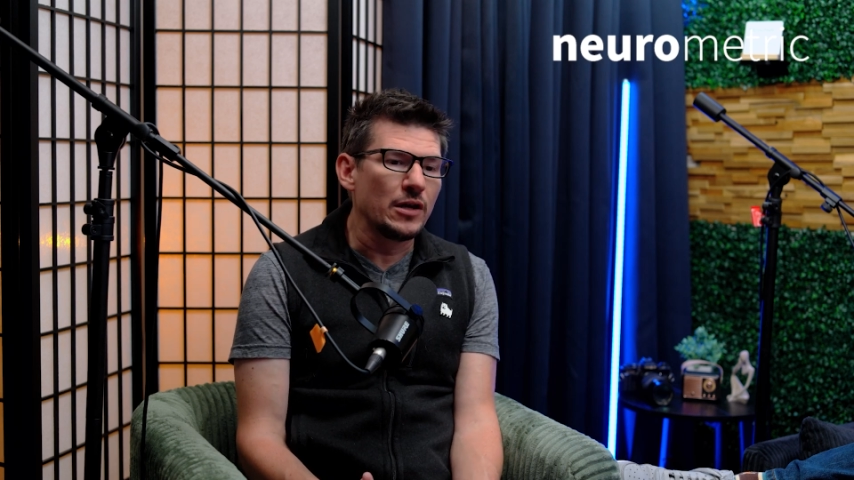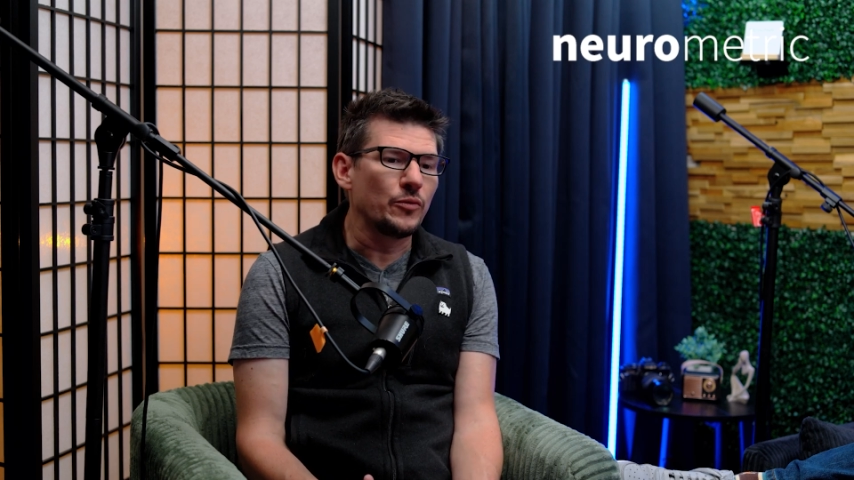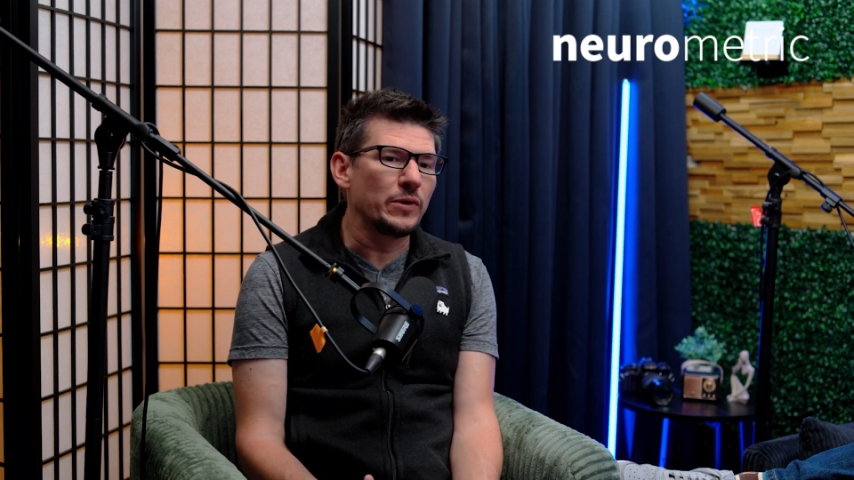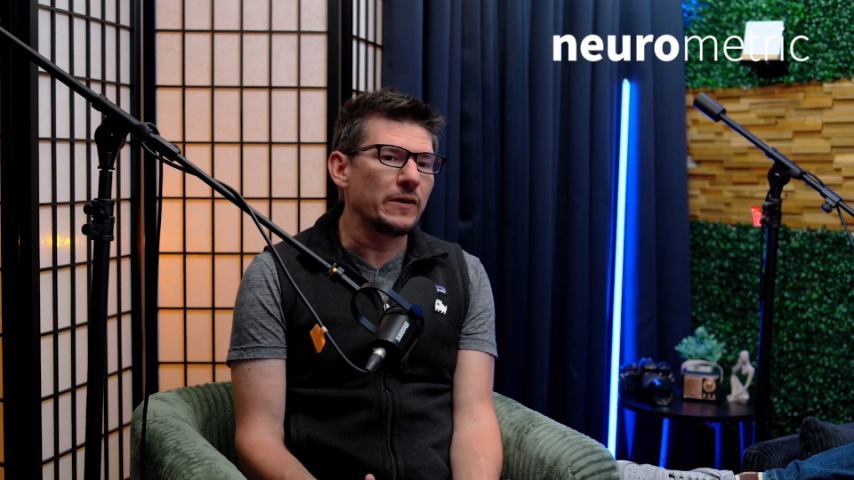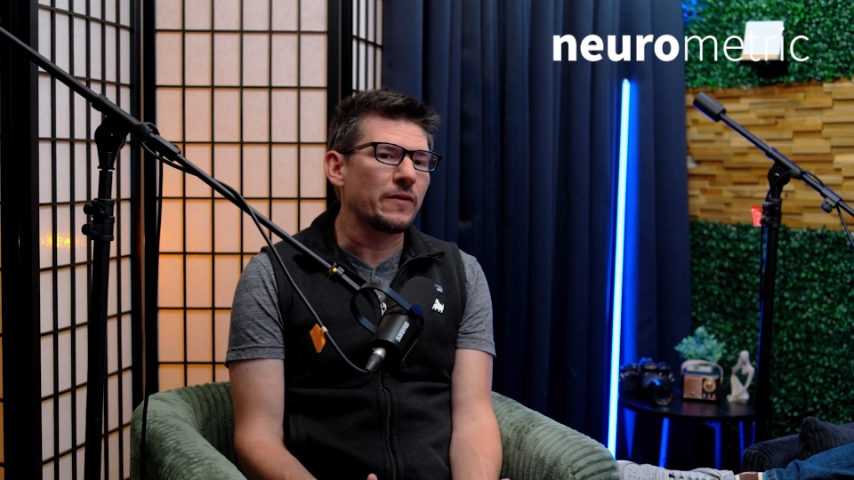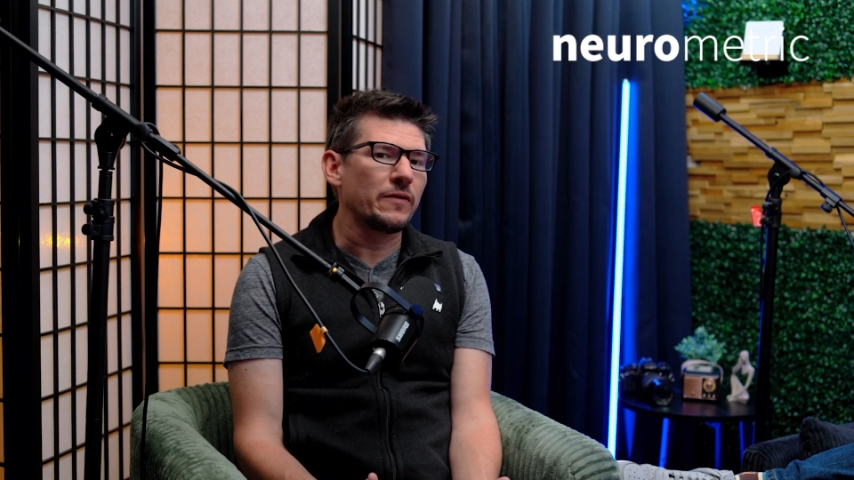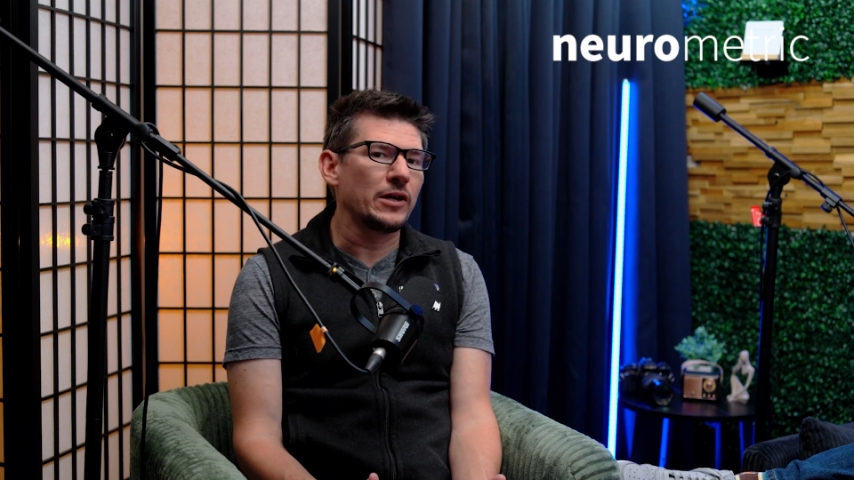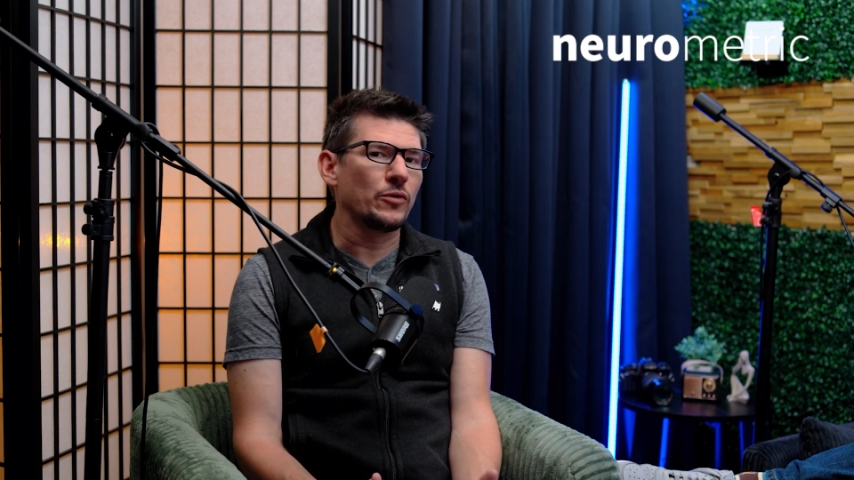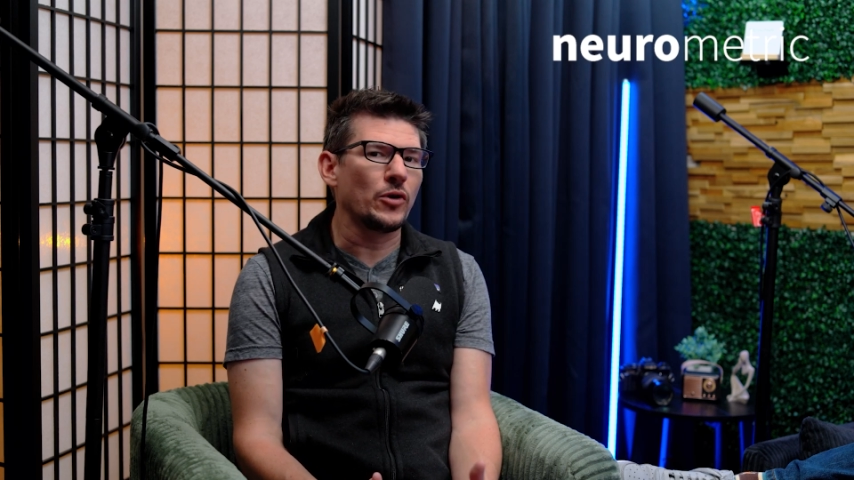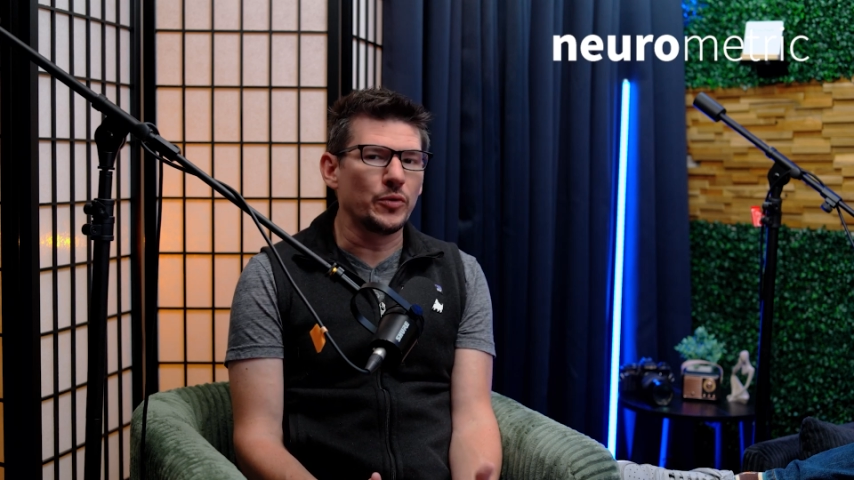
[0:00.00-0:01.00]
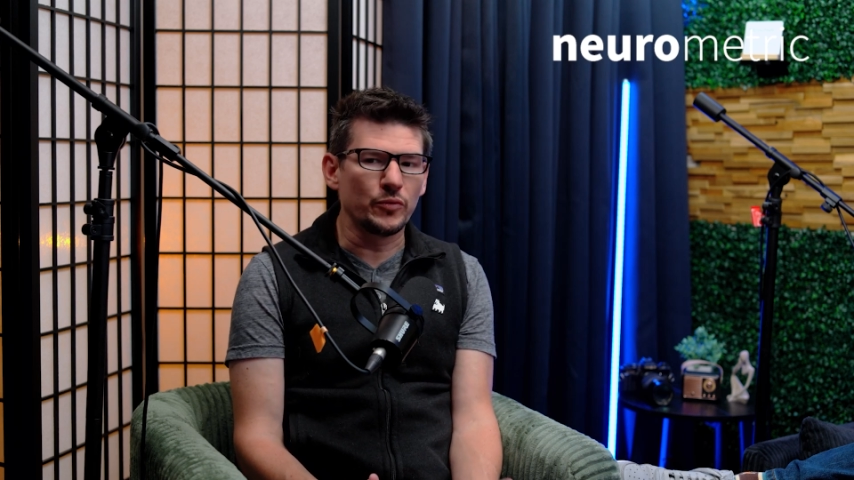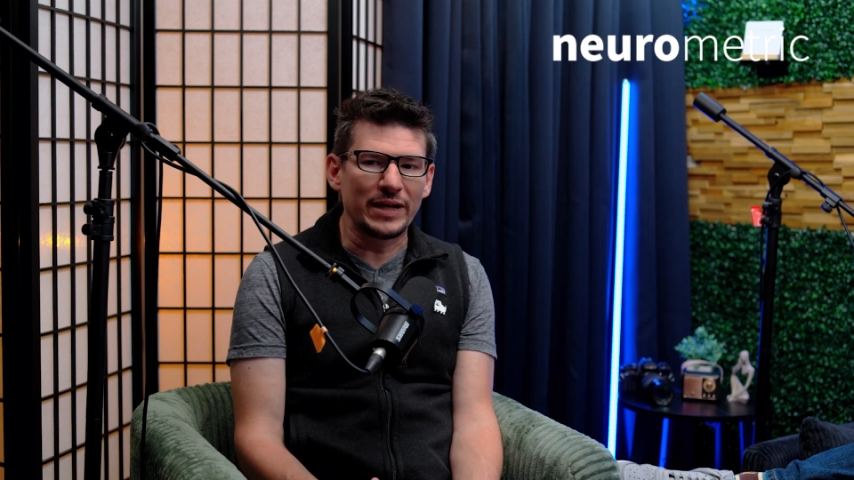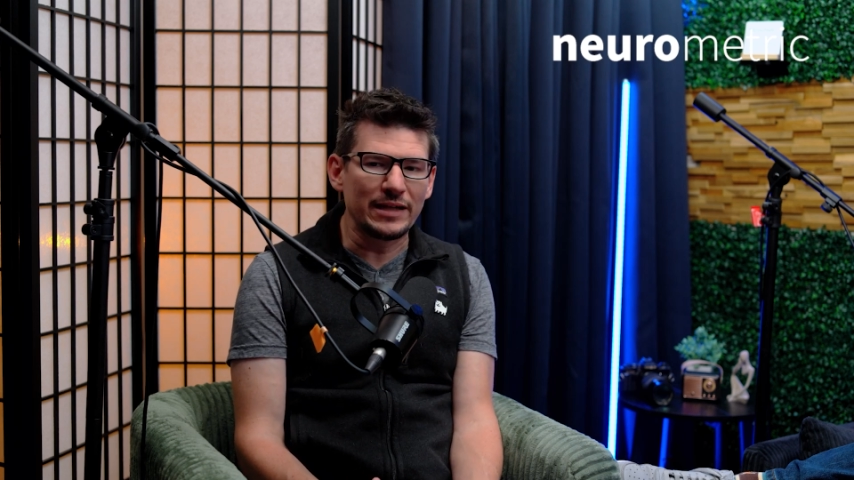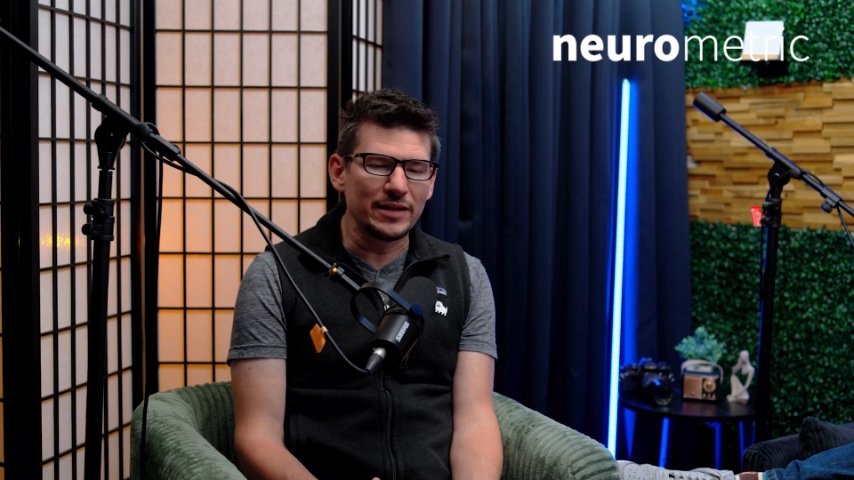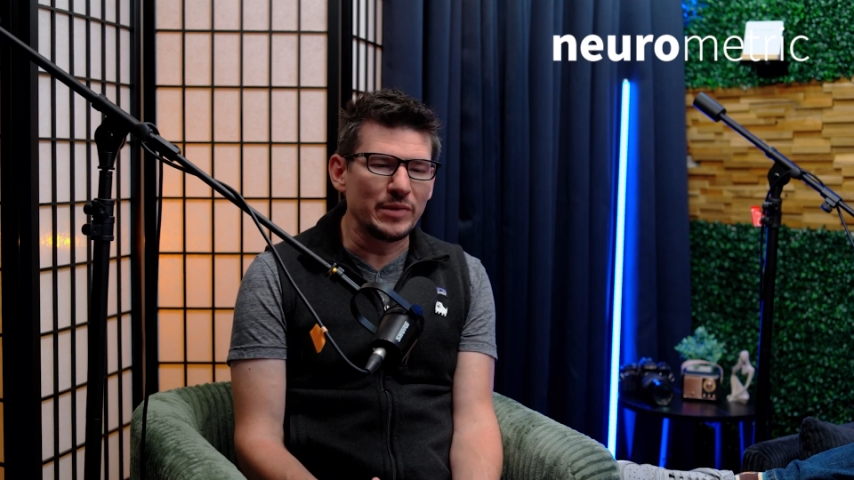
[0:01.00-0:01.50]
with their own
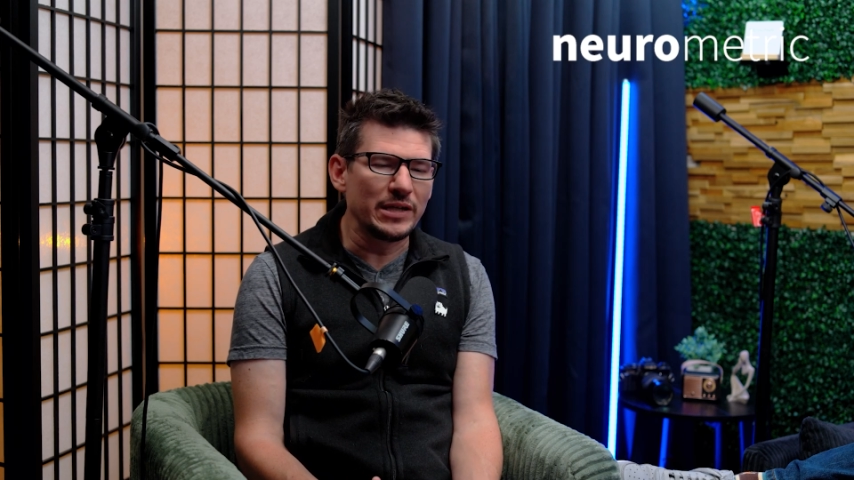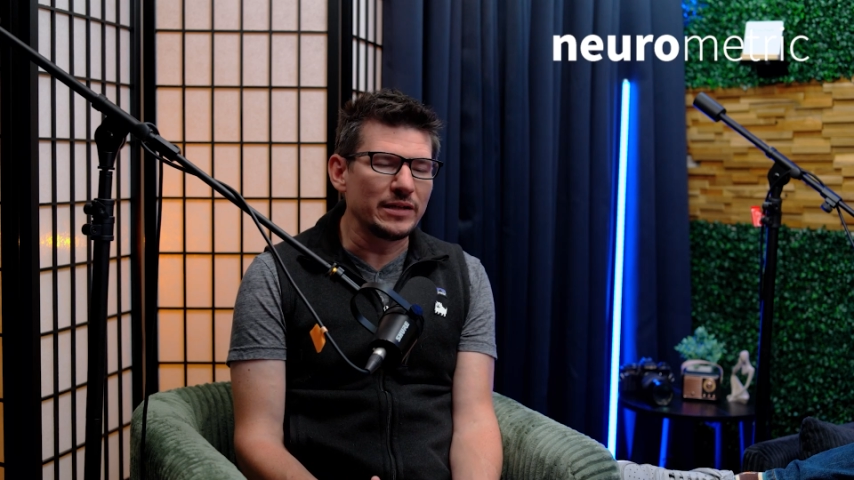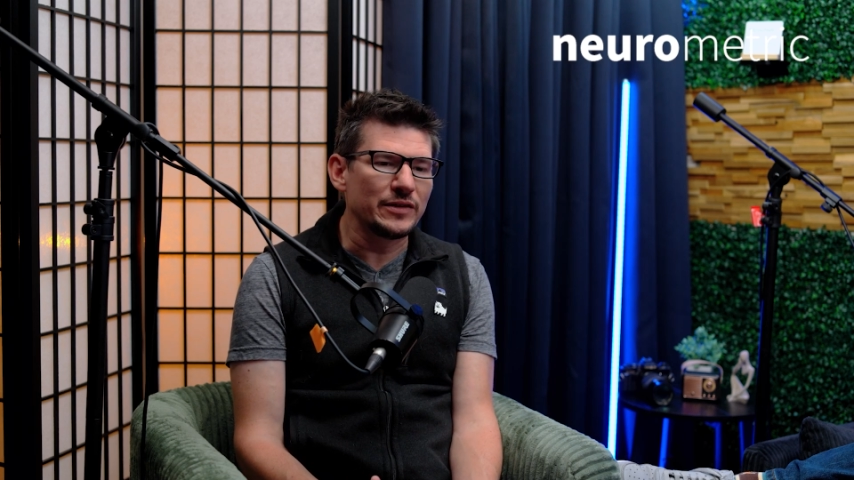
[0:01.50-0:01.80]
rate limiting.